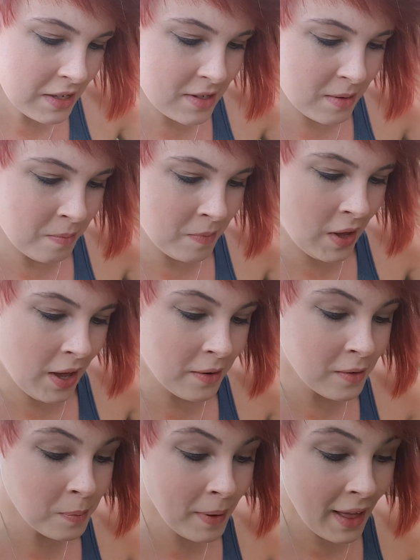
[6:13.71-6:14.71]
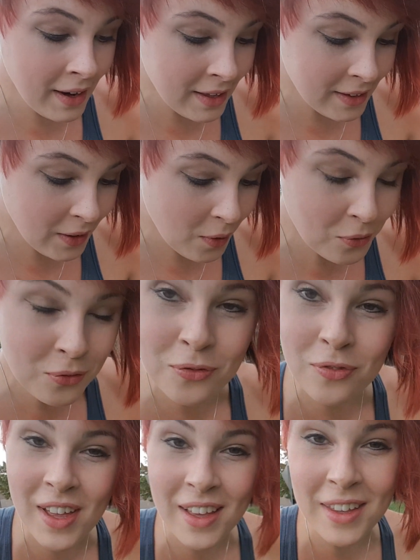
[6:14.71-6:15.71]
It's a modern penny, go
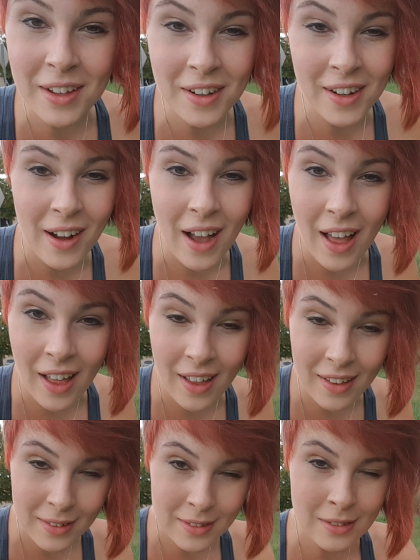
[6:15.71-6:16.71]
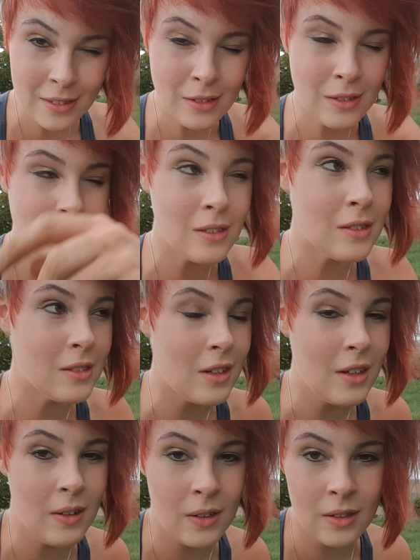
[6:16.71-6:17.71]
figure. Oh.